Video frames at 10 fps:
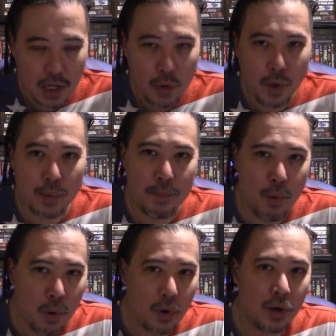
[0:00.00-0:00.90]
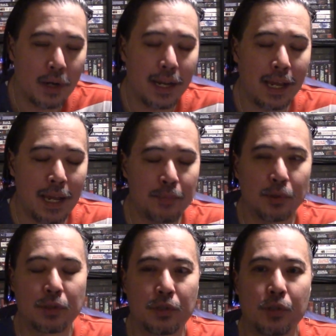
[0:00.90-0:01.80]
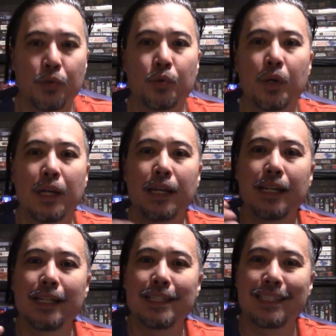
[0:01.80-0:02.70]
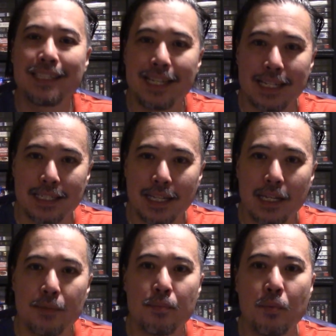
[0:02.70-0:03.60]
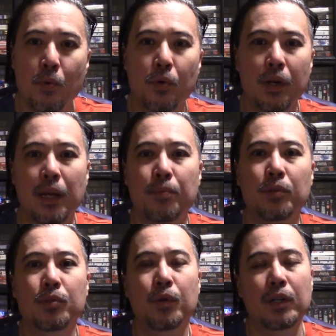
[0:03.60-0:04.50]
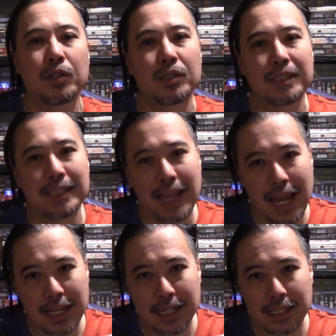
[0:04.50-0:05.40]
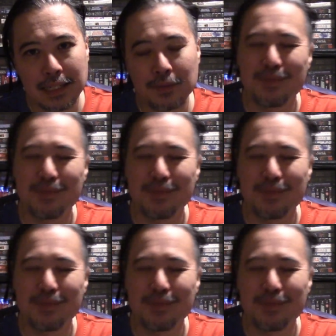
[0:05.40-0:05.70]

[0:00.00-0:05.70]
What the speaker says: We are more able to see it, more able to understand it,